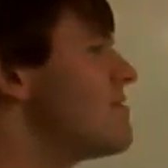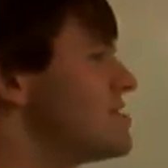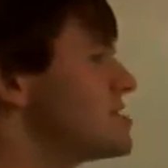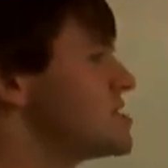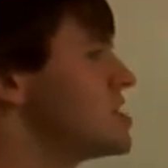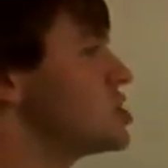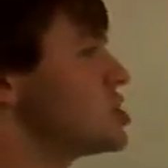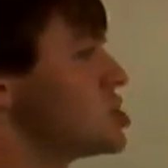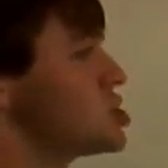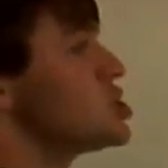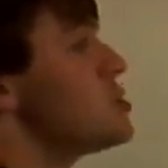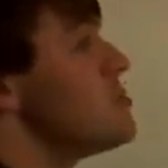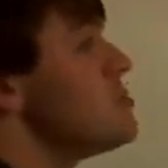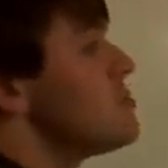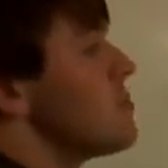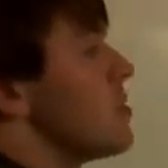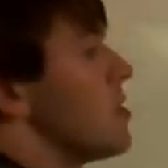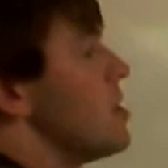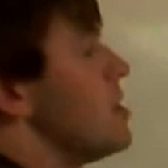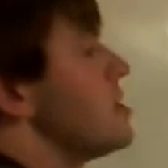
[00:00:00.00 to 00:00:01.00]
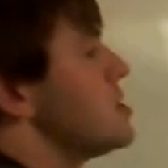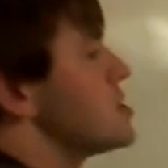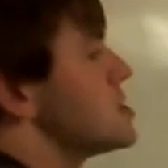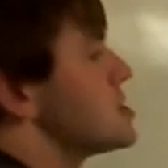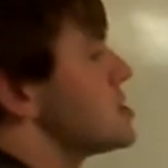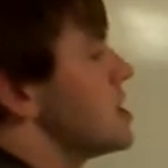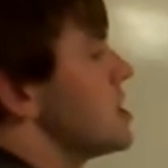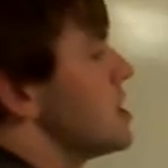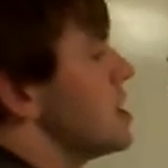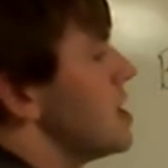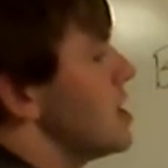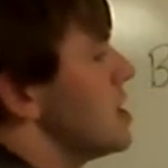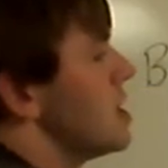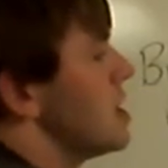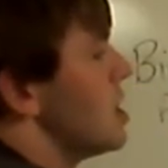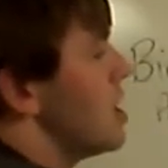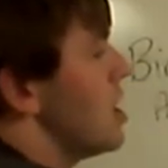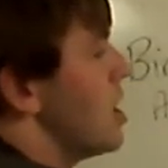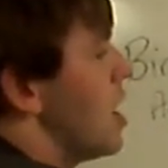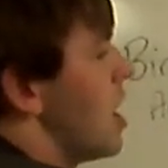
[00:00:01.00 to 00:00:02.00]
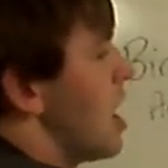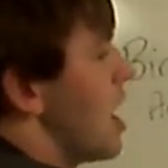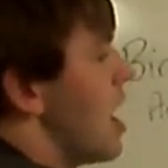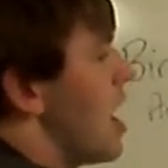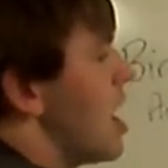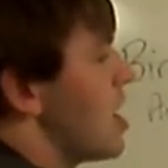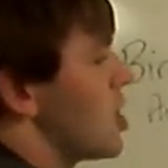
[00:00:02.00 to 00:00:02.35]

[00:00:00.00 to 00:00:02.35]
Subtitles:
is that some birds are